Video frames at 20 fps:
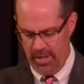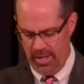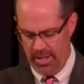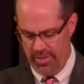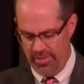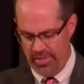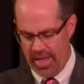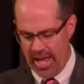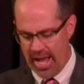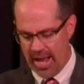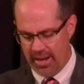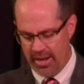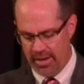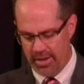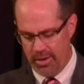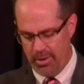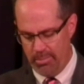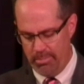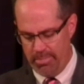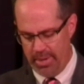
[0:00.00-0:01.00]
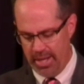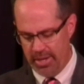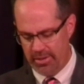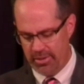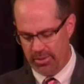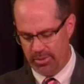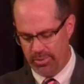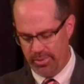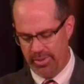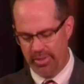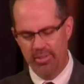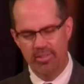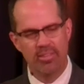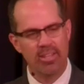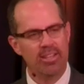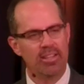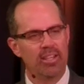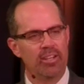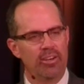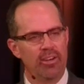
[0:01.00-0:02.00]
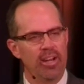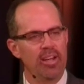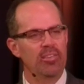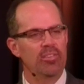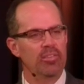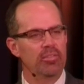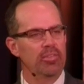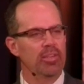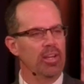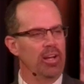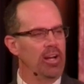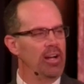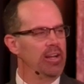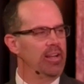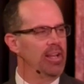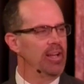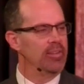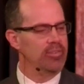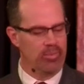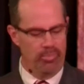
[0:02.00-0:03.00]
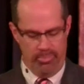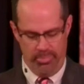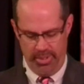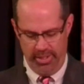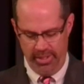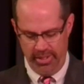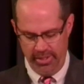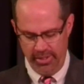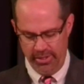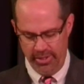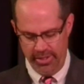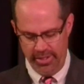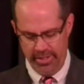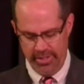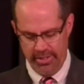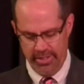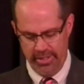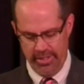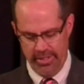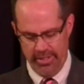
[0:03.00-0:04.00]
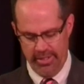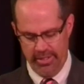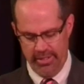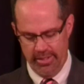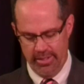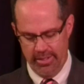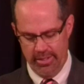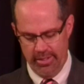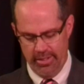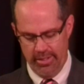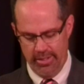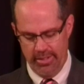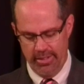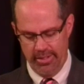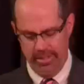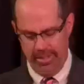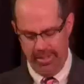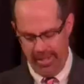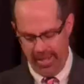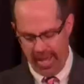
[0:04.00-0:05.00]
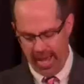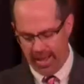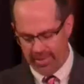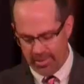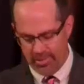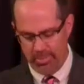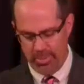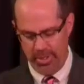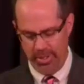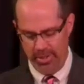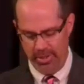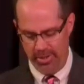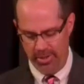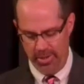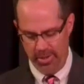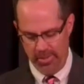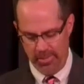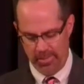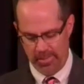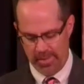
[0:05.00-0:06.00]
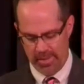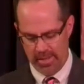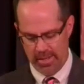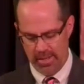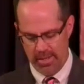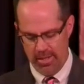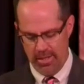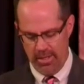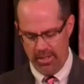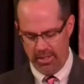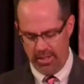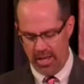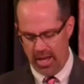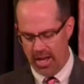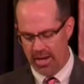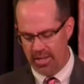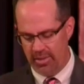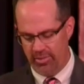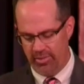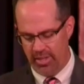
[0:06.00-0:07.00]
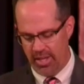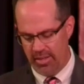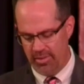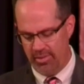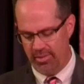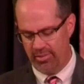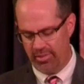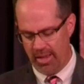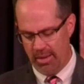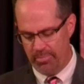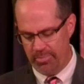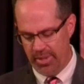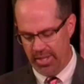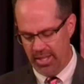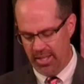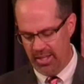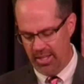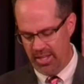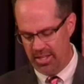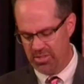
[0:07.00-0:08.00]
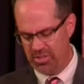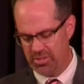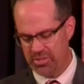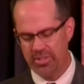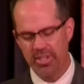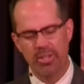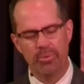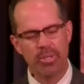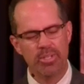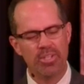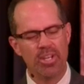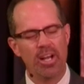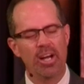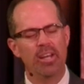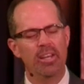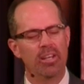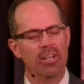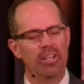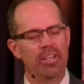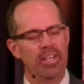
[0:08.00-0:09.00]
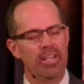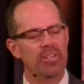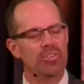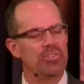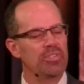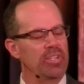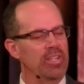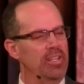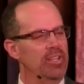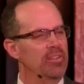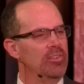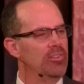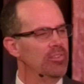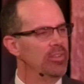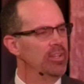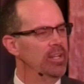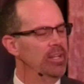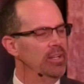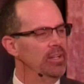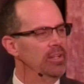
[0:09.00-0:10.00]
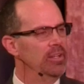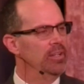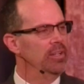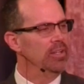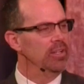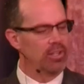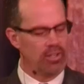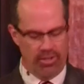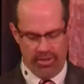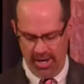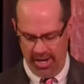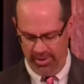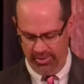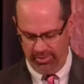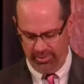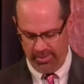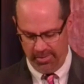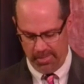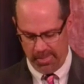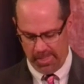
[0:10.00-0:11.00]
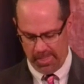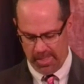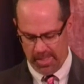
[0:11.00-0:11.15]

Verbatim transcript: And that little bundle was that the grace of God has appeared. He has appeared. God has done something in history which unleashed his grace.